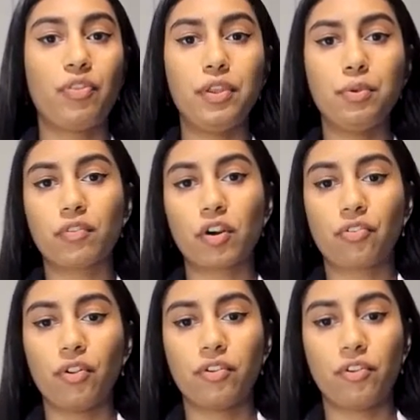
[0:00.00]
with the
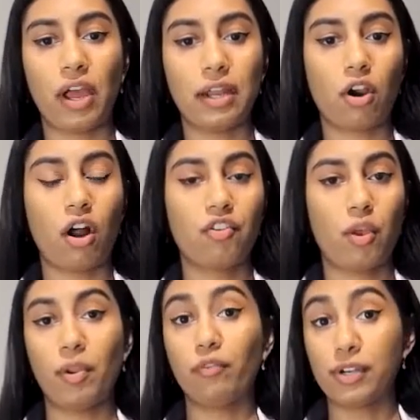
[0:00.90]
universal design
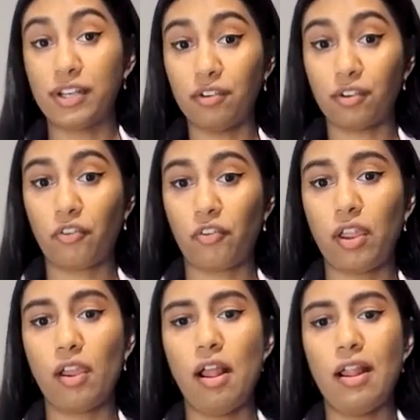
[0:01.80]
concept of
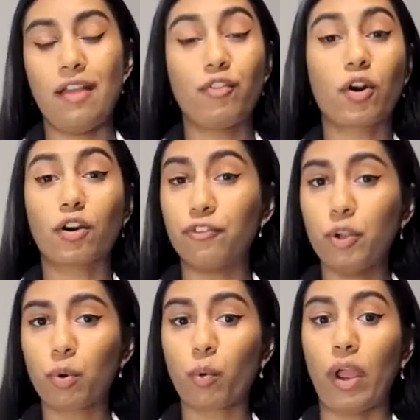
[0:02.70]
redundancy. If there are
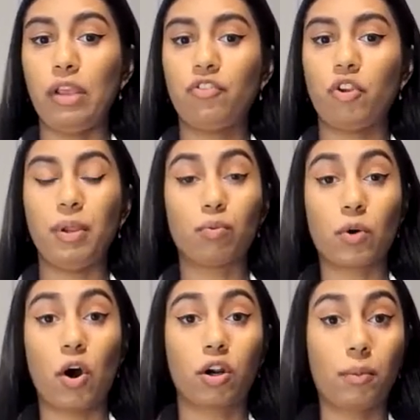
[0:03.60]
fewer ways to be
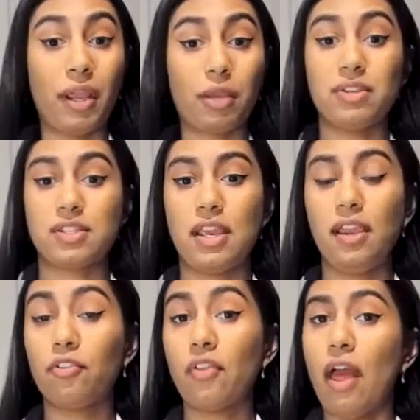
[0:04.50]
wrong or make
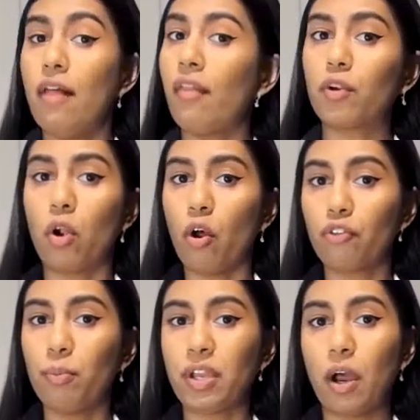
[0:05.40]
mistakes, then there
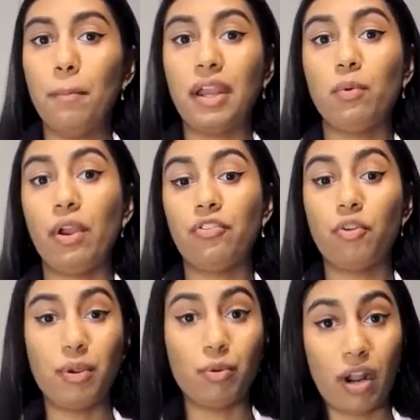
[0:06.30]
also become many ways to
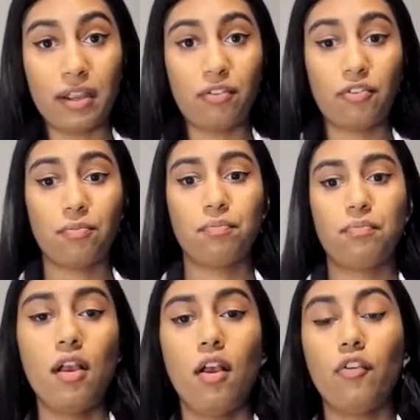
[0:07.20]
be right.
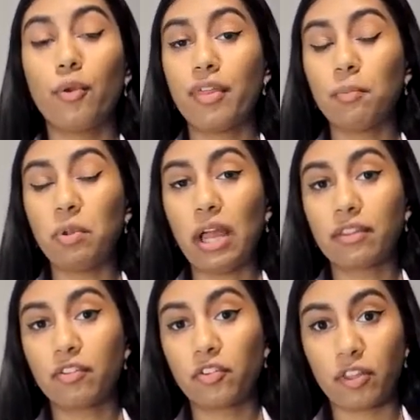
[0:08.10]
So then applying
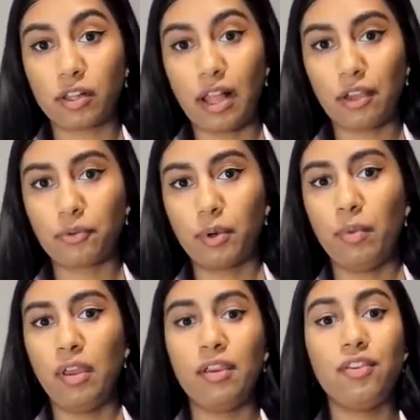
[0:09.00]
this to the
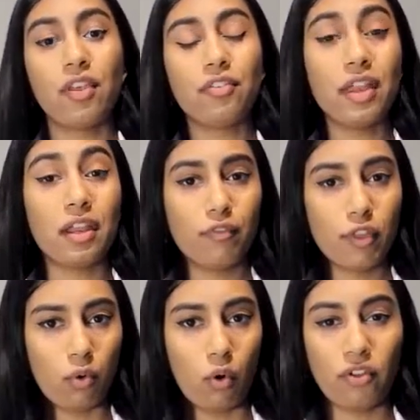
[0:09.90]
classroom, he says that if
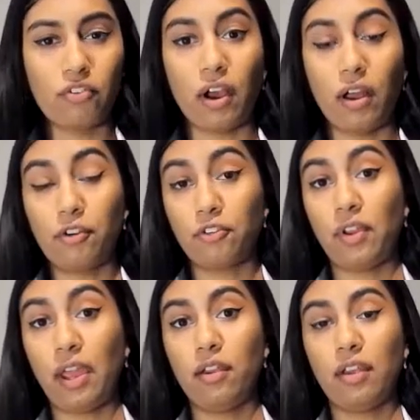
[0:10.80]
the goal is to
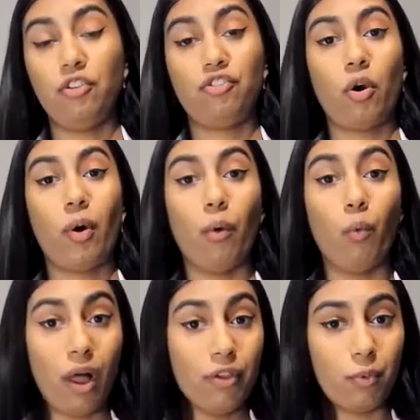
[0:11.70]
understand and show how
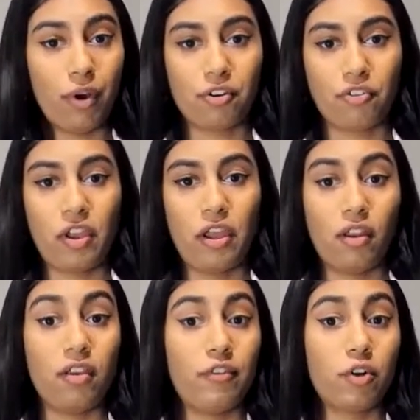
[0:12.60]
well you understand
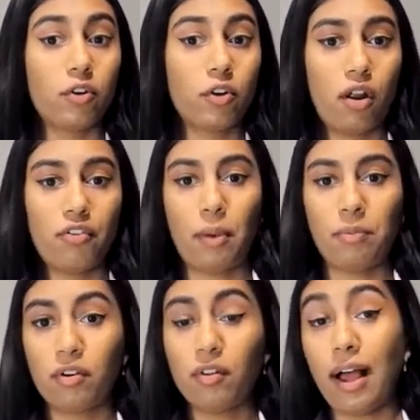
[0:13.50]
a difficult concept
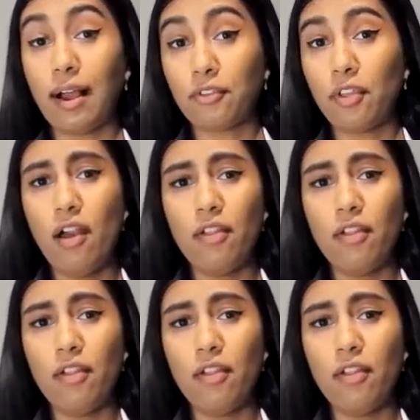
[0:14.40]
in class,